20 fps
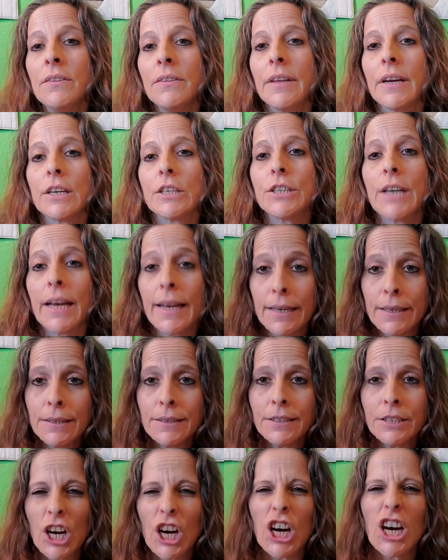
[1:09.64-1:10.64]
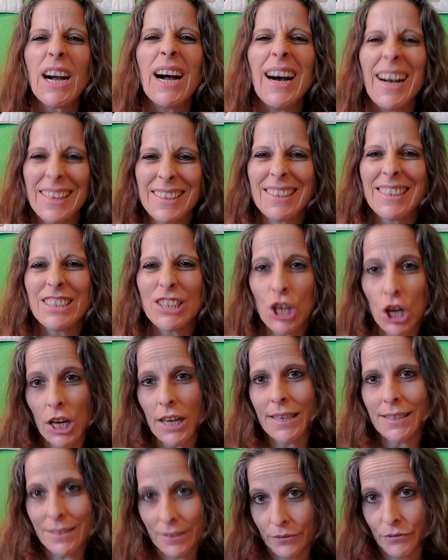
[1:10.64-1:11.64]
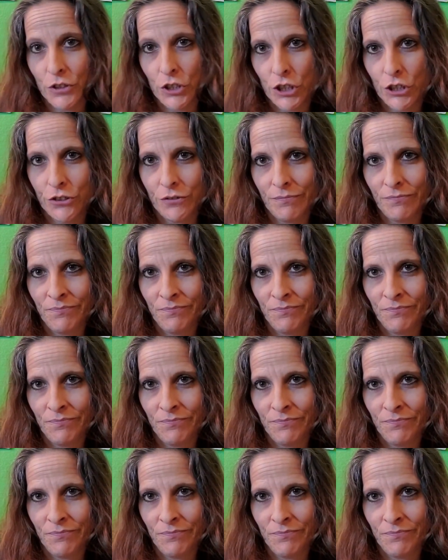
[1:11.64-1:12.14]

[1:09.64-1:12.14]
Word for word: Their tails are highly talkative too.